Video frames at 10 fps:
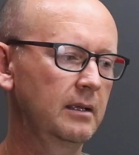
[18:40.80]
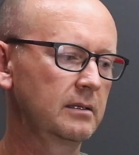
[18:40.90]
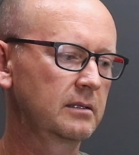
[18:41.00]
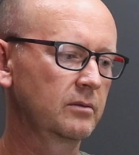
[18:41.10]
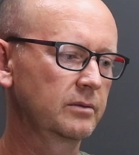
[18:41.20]

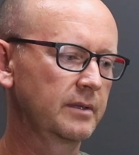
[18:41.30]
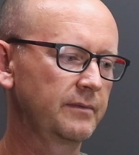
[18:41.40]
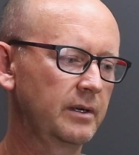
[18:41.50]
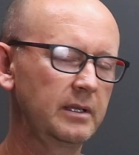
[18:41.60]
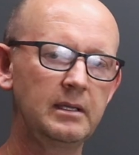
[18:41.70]
And it's also
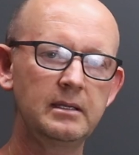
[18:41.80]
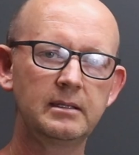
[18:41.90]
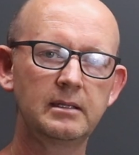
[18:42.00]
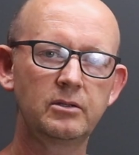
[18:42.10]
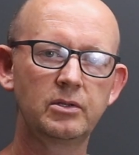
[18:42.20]
very
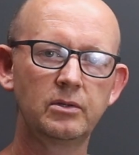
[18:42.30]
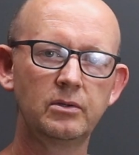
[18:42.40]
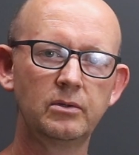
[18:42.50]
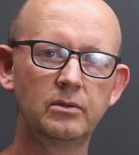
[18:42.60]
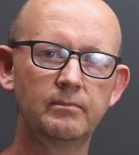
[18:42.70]
easy
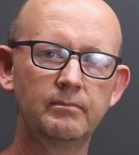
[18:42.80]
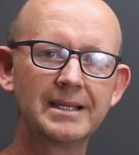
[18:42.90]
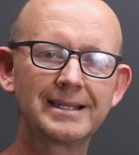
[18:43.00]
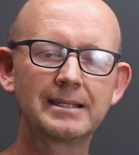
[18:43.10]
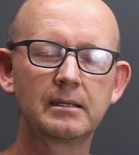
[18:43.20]
to
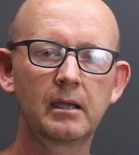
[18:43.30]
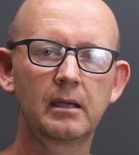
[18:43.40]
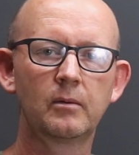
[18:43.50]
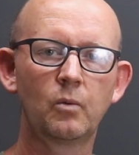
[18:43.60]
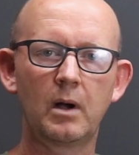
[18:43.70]
miss
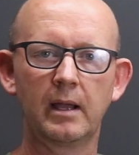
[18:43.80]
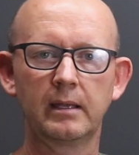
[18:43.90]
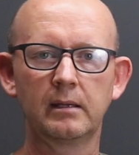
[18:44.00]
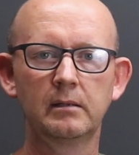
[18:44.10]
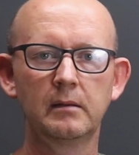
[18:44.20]

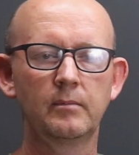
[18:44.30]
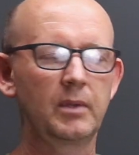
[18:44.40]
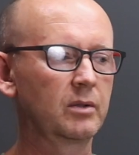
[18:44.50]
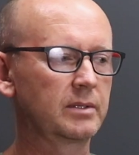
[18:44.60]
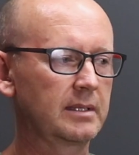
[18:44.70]
wire,
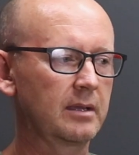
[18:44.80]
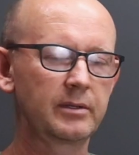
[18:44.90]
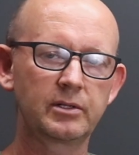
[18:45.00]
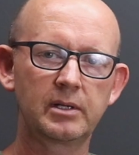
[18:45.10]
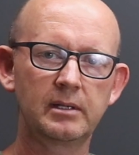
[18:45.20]
because now
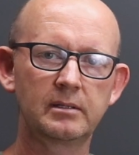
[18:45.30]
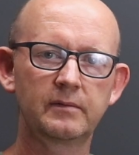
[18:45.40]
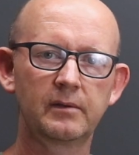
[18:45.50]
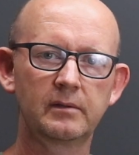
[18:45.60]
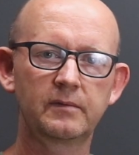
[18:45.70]
the tree
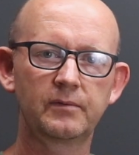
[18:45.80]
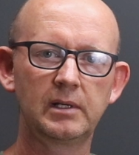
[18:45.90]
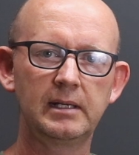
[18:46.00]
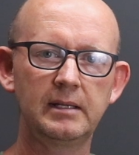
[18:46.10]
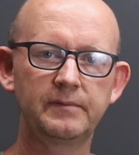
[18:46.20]
is
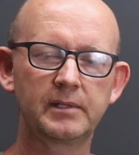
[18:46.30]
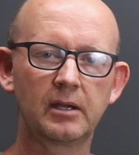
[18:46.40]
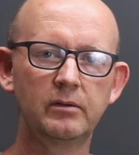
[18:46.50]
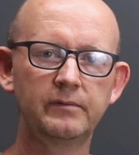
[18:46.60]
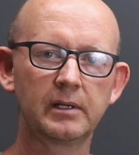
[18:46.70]
fully leafed
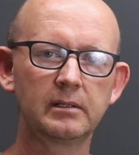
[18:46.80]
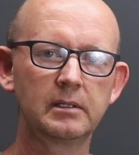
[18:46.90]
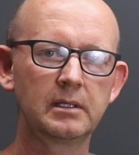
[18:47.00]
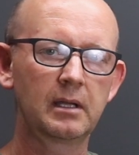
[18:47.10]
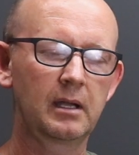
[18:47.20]
over.
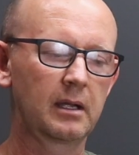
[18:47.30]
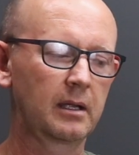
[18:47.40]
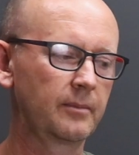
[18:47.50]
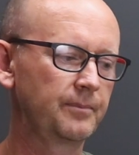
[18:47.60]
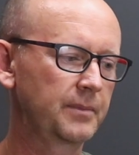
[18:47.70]

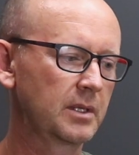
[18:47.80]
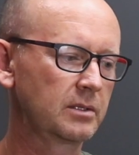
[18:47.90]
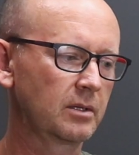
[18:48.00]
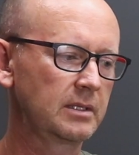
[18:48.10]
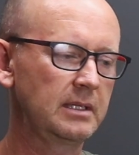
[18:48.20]

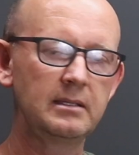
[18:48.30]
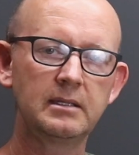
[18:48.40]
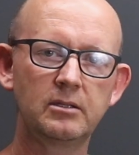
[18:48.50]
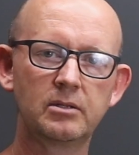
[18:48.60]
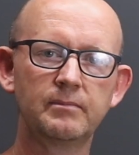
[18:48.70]
So it's
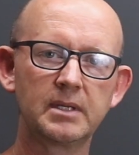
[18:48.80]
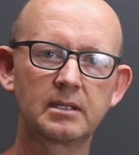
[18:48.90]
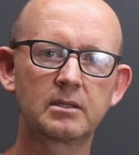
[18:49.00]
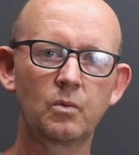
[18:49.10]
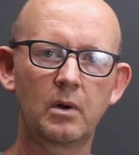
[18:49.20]
easy to
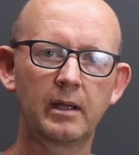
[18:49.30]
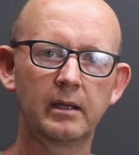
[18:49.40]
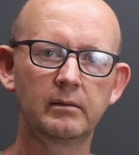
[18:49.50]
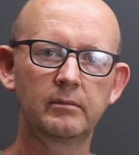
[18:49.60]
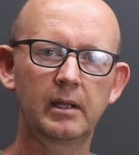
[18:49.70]
miss the
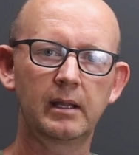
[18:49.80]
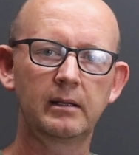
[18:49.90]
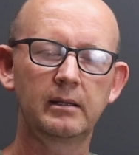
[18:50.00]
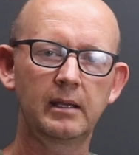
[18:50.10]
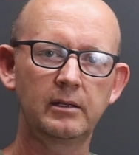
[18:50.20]
wire,
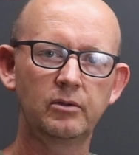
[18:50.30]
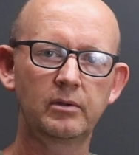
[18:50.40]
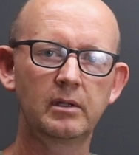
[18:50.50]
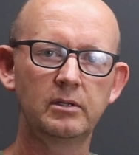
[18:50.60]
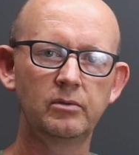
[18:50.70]
and then
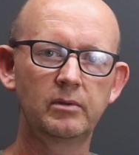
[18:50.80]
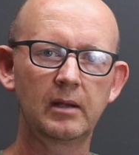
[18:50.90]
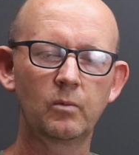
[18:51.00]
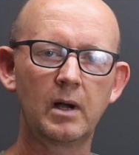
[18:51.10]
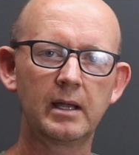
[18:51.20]
you
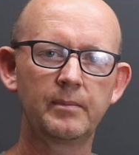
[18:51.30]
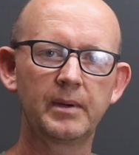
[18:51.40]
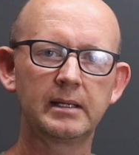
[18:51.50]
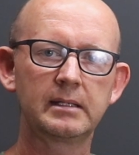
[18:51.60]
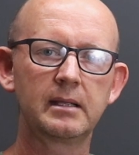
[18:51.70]
get wire
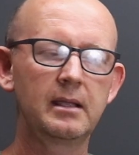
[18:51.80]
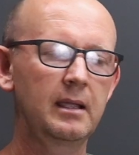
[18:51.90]
bite.